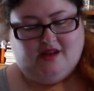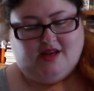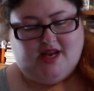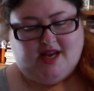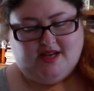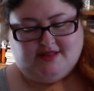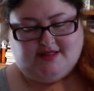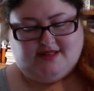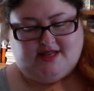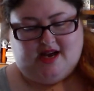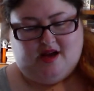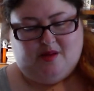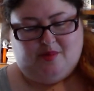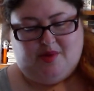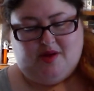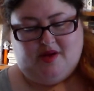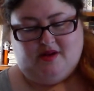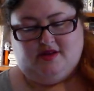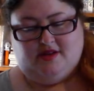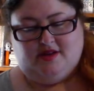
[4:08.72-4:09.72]
Next
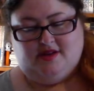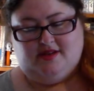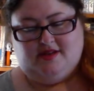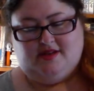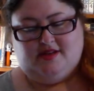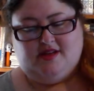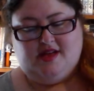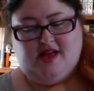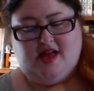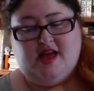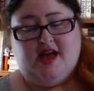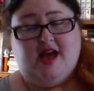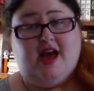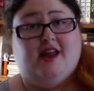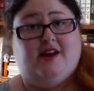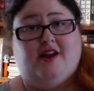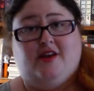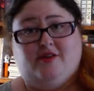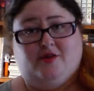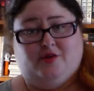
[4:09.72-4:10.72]
up,
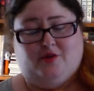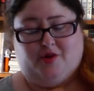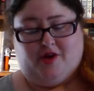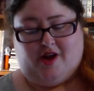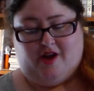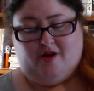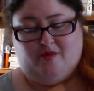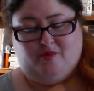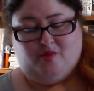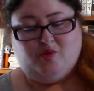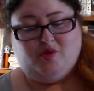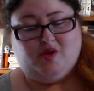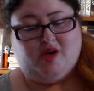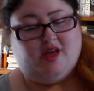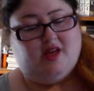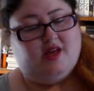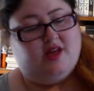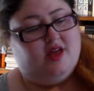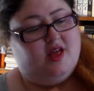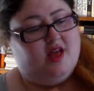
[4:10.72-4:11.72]
another audiobook,